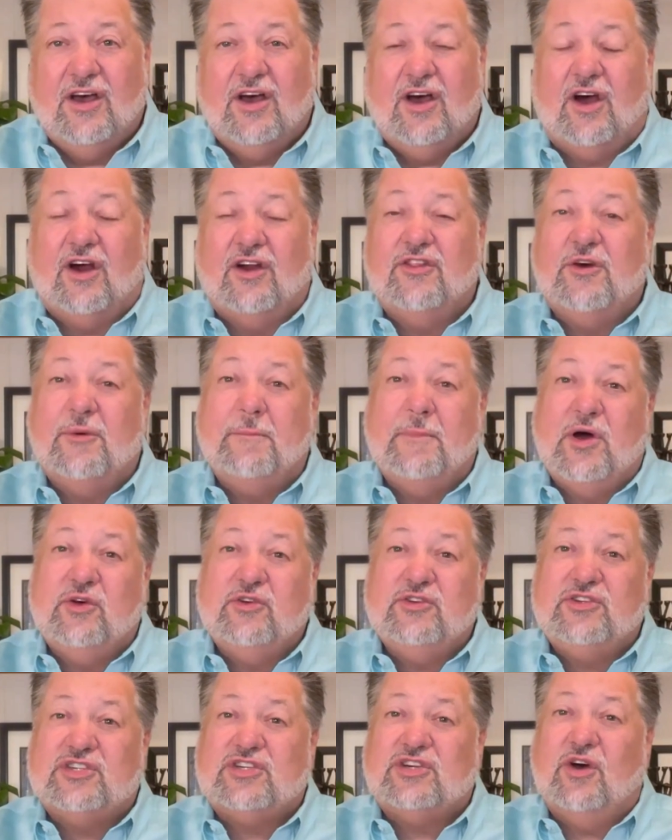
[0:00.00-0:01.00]
are the
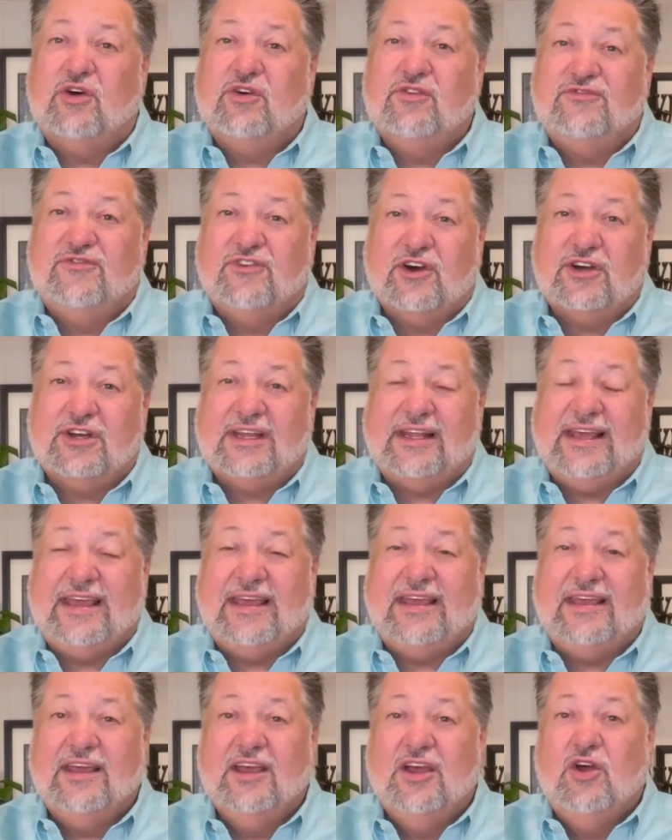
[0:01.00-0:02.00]
most
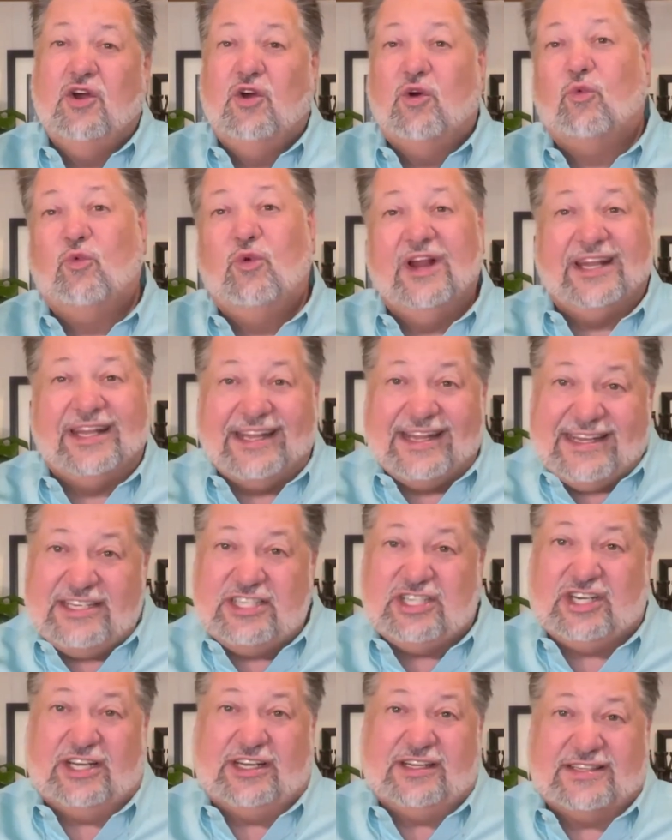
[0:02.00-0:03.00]
overtly
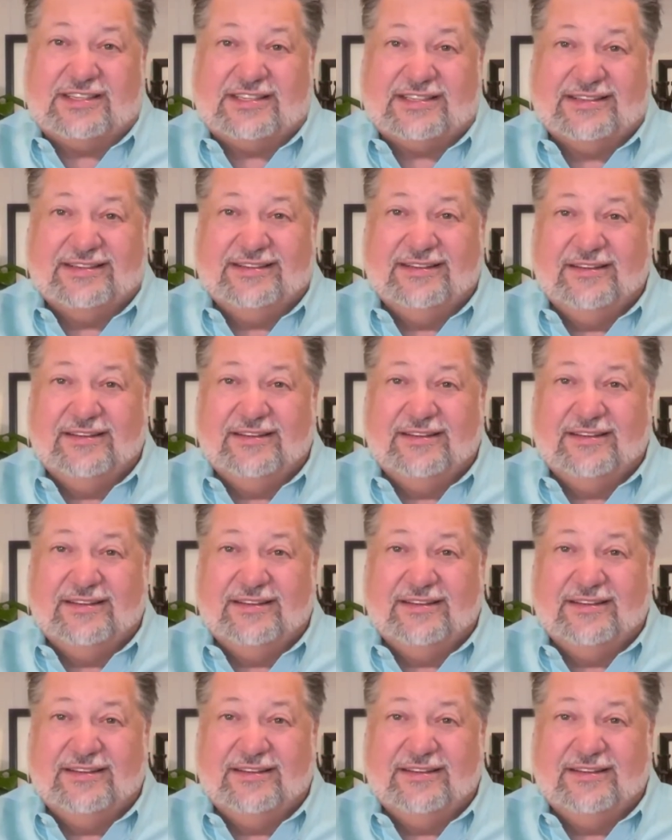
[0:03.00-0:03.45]
religious